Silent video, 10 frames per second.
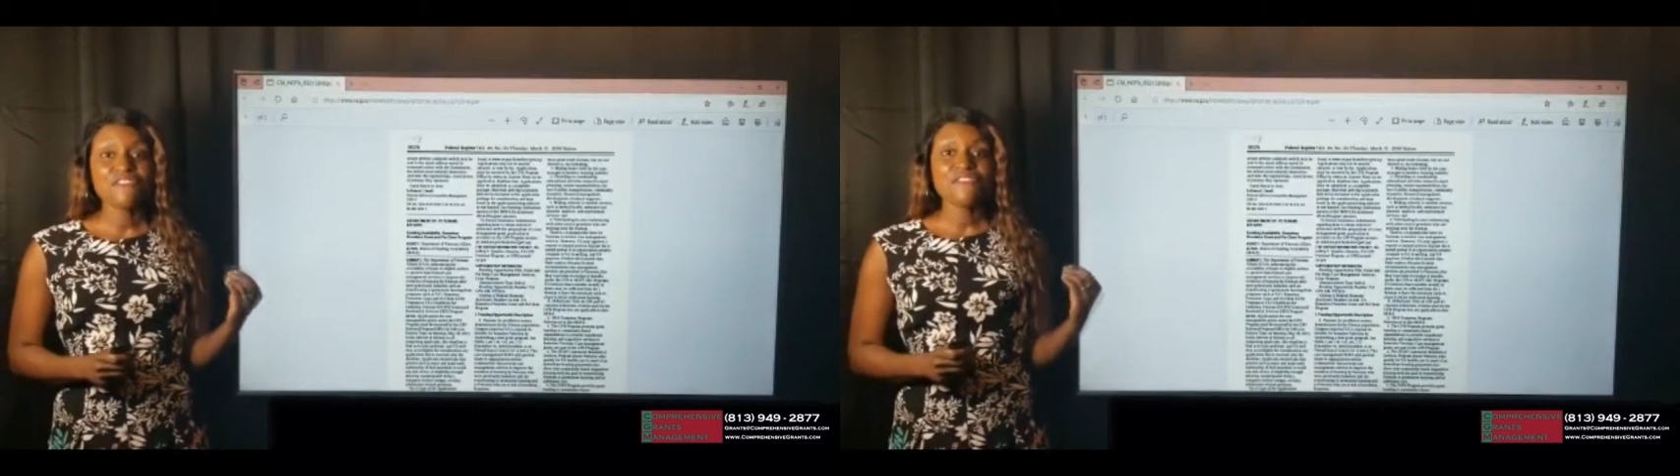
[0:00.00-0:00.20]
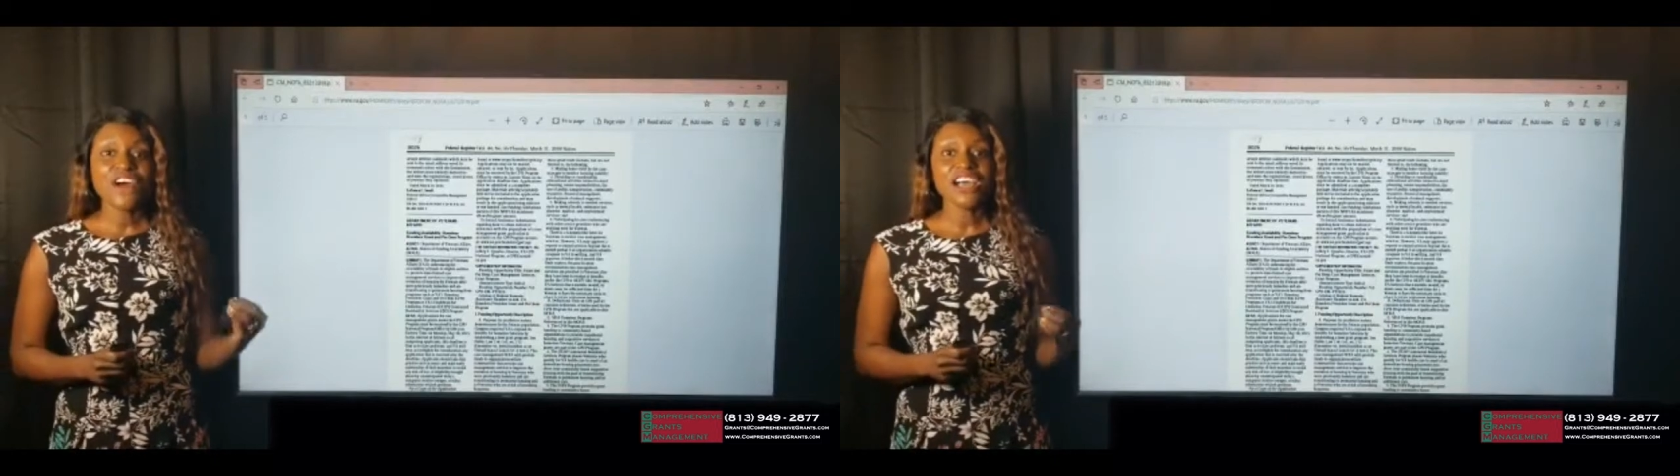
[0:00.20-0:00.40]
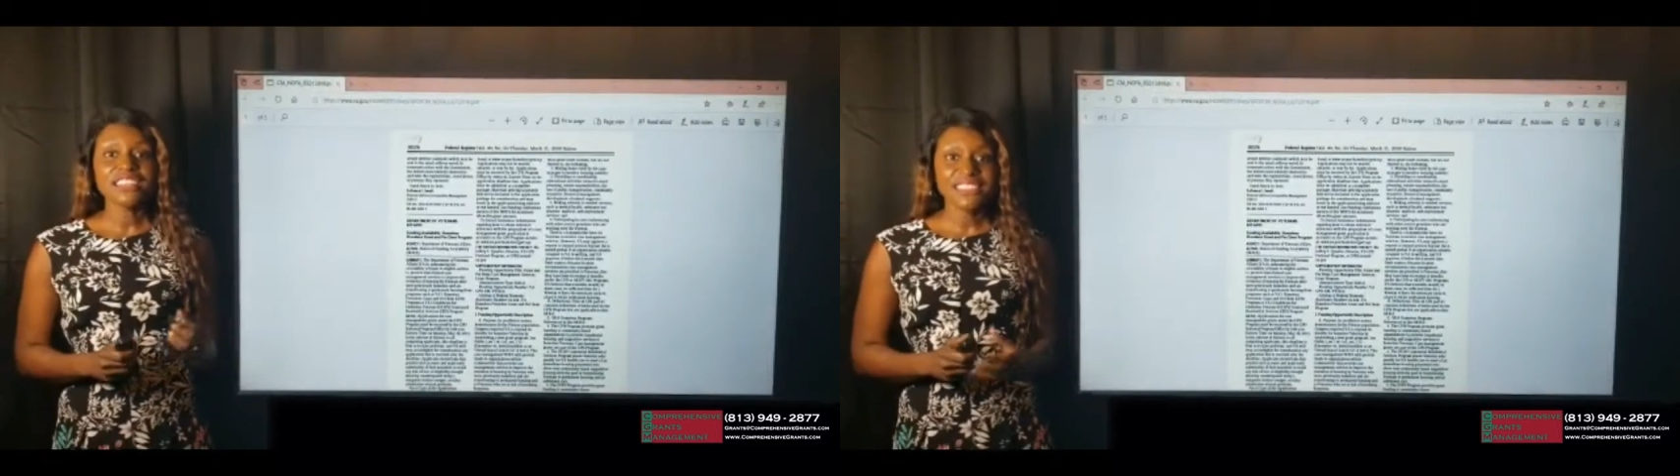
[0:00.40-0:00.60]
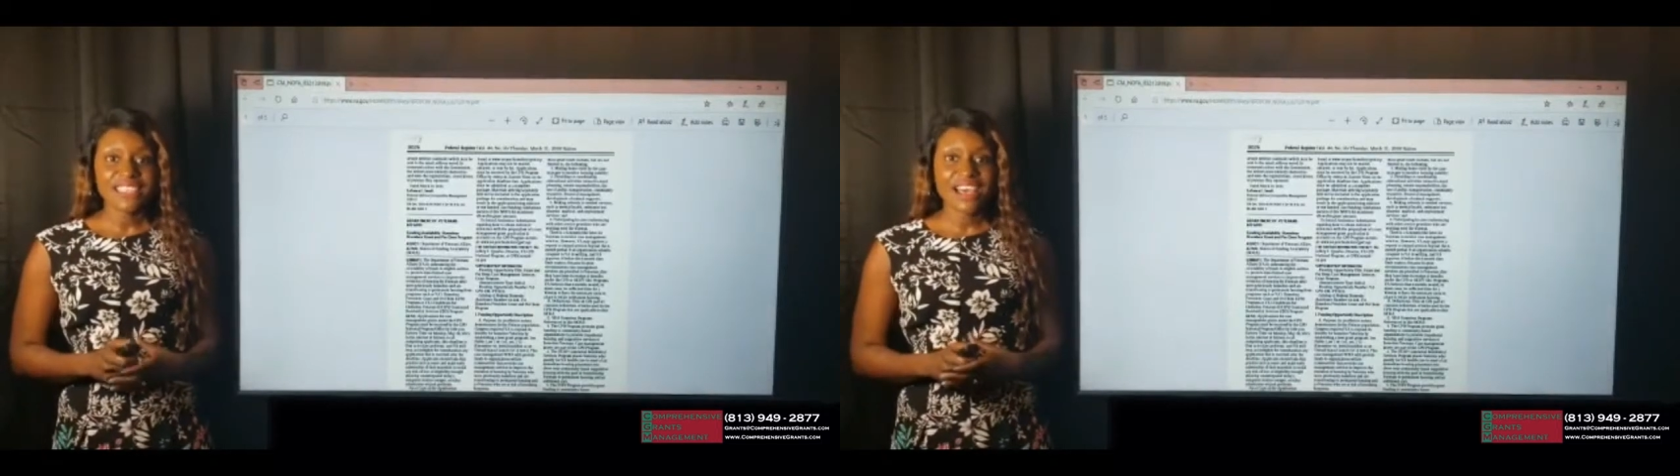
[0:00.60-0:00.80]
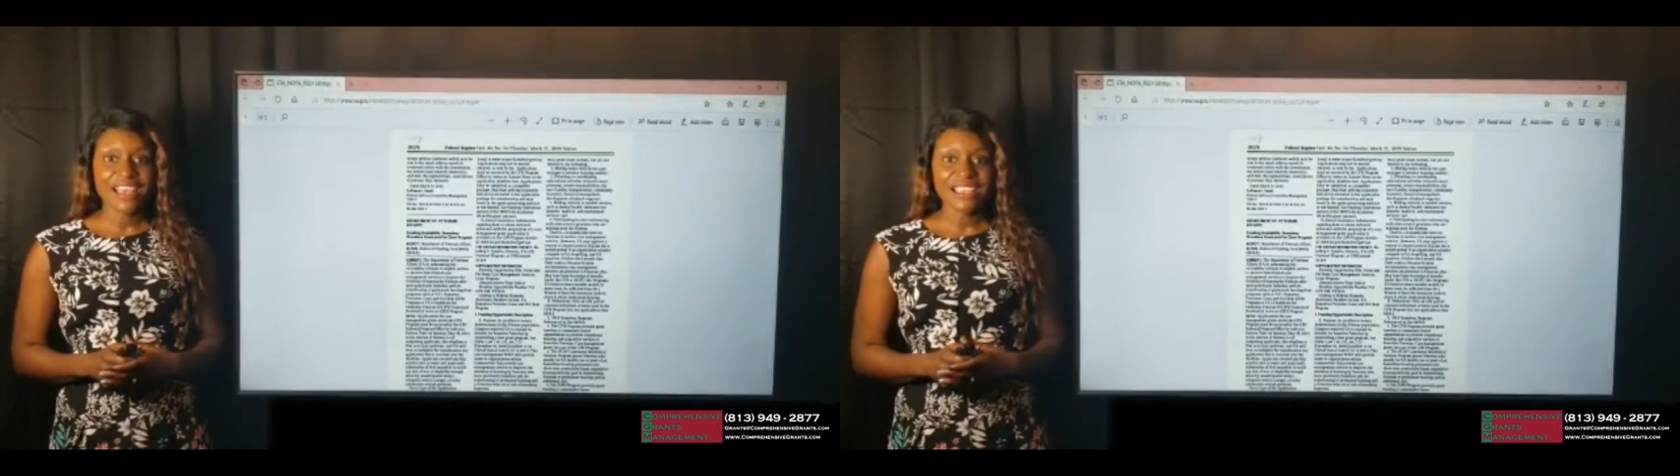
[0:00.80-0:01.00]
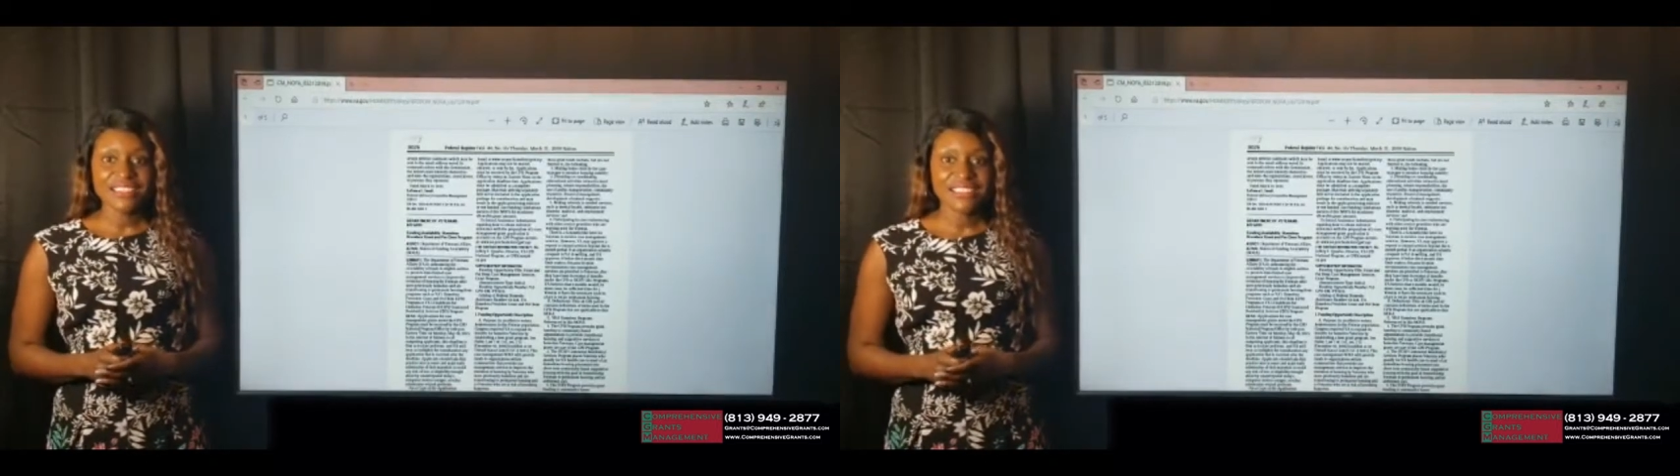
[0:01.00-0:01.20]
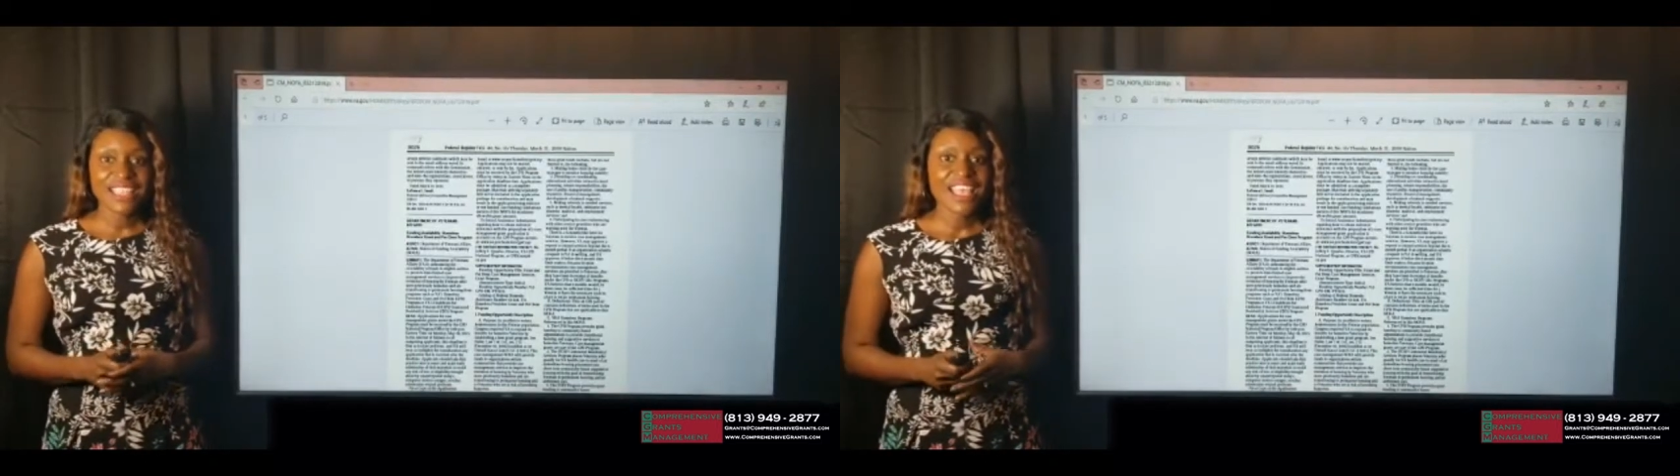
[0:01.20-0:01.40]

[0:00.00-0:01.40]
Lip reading: font size.